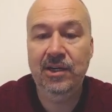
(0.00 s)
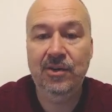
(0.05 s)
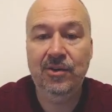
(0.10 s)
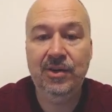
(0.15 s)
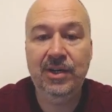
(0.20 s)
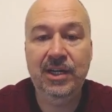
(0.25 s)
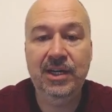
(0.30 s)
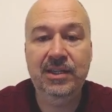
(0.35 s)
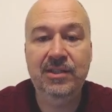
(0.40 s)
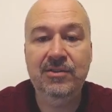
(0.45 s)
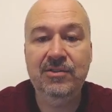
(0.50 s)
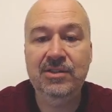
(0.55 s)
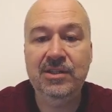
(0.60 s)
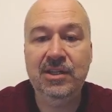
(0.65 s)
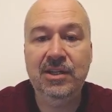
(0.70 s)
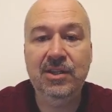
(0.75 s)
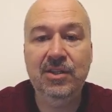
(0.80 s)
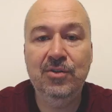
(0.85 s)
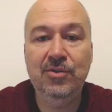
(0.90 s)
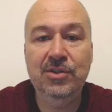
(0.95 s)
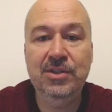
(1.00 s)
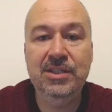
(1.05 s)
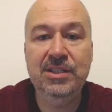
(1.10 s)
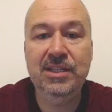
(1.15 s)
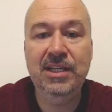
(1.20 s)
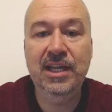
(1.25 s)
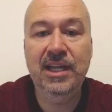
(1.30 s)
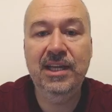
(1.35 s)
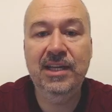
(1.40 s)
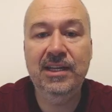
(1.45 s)
Okay, there is the close
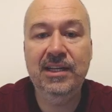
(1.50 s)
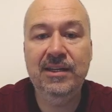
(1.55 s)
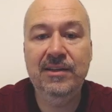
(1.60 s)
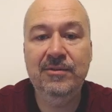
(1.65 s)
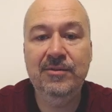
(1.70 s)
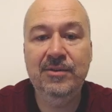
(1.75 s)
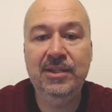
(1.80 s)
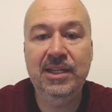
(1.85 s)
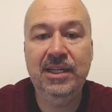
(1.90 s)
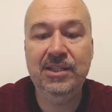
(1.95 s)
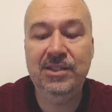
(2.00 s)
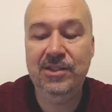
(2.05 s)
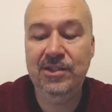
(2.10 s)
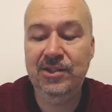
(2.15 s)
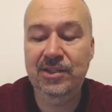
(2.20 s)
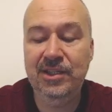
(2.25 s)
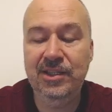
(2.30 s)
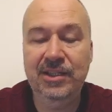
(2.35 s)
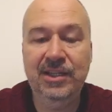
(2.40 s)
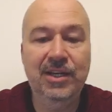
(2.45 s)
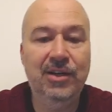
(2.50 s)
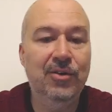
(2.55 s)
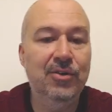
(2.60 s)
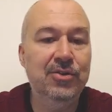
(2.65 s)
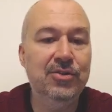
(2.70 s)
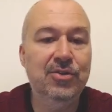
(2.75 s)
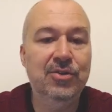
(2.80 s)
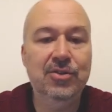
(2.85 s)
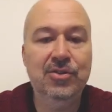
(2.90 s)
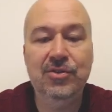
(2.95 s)
Sicilian with knight c3. There are
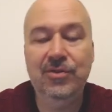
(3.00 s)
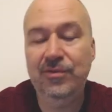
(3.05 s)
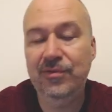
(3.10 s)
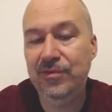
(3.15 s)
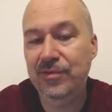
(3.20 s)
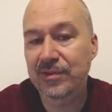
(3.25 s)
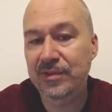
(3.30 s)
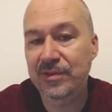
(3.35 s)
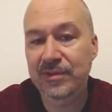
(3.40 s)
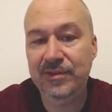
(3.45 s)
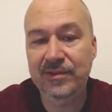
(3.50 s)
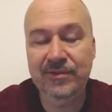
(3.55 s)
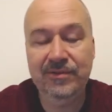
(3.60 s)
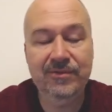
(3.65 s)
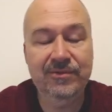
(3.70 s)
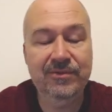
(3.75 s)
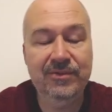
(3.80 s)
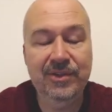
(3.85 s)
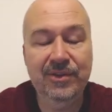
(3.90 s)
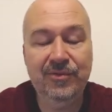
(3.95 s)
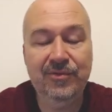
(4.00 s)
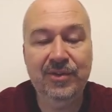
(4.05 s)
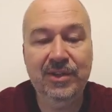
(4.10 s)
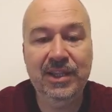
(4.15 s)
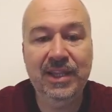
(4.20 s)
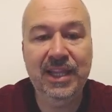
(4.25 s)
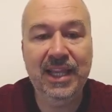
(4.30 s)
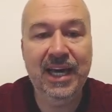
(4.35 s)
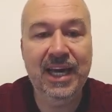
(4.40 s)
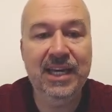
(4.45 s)
all sorts of
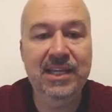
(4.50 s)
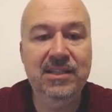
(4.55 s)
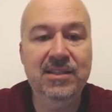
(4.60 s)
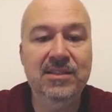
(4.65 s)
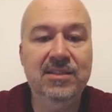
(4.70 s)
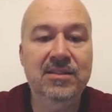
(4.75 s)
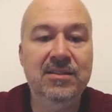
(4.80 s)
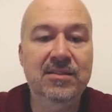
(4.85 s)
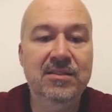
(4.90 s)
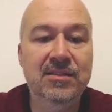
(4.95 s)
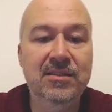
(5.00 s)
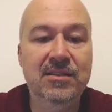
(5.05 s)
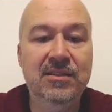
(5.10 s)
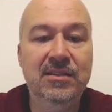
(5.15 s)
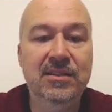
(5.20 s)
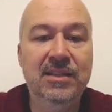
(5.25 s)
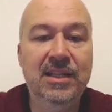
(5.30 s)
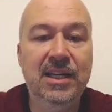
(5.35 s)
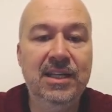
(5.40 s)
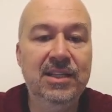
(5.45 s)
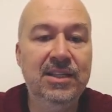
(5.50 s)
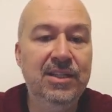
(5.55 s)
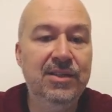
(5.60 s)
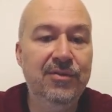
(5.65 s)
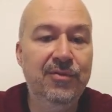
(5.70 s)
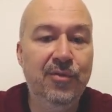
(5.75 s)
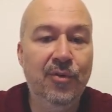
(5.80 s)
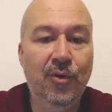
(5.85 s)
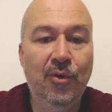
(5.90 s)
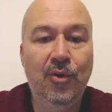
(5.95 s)
different lines like
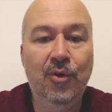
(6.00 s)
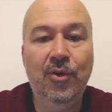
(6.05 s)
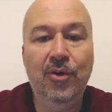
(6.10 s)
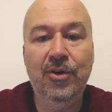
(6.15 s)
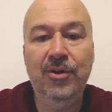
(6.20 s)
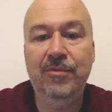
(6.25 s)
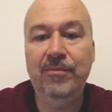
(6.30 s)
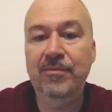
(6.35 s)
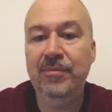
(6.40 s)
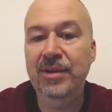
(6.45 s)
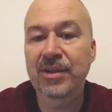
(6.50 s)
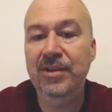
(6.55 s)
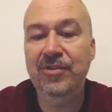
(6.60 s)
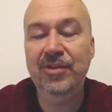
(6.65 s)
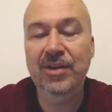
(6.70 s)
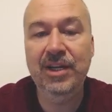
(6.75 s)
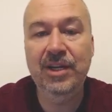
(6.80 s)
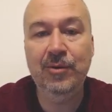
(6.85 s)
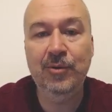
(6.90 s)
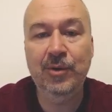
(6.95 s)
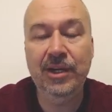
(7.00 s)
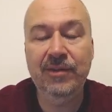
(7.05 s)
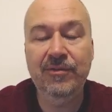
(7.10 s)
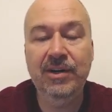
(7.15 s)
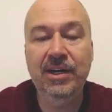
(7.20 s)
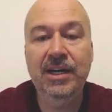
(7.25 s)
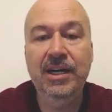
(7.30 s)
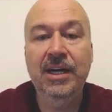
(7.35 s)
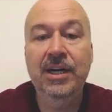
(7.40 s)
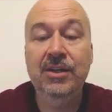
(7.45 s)
d4, b3,
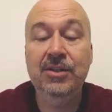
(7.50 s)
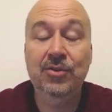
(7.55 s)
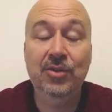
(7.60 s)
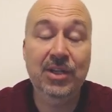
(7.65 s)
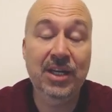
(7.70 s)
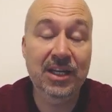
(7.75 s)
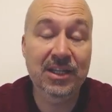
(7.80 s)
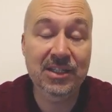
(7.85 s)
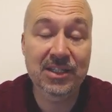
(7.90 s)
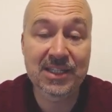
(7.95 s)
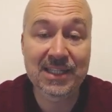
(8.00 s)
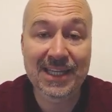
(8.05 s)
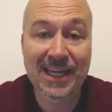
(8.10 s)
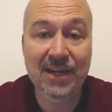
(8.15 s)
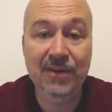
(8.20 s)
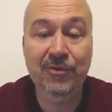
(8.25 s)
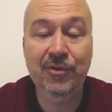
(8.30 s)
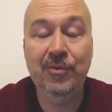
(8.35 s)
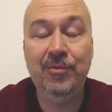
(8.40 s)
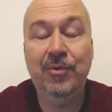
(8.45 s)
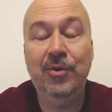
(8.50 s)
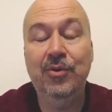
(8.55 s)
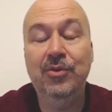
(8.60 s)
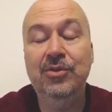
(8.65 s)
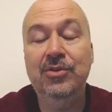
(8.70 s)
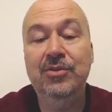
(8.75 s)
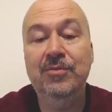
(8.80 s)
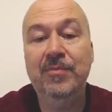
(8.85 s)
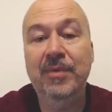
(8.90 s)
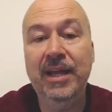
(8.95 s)
whatever. So they are the same for
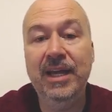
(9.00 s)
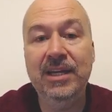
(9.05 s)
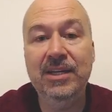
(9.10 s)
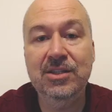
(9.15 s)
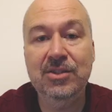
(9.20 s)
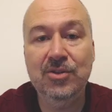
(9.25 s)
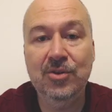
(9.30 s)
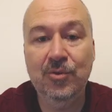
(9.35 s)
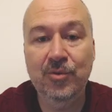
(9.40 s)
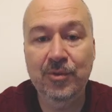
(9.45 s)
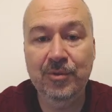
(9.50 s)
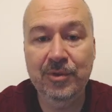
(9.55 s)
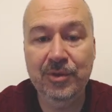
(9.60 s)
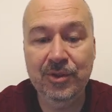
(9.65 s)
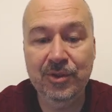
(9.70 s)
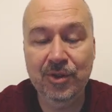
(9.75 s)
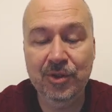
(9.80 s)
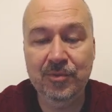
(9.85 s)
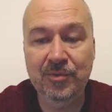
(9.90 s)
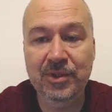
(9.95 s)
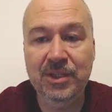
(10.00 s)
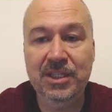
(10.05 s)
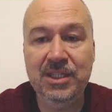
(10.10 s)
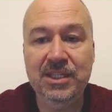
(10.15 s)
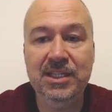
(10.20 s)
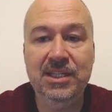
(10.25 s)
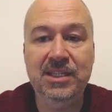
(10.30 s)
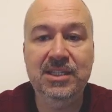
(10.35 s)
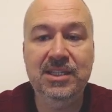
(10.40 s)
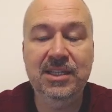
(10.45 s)
both players, so we will not be
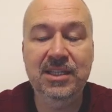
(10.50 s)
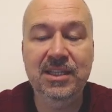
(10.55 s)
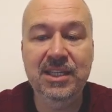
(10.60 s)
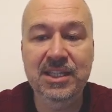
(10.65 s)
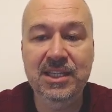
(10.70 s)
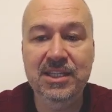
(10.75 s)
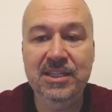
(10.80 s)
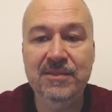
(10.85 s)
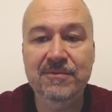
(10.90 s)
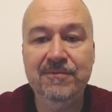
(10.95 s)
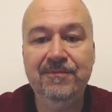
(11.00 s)
discussing these.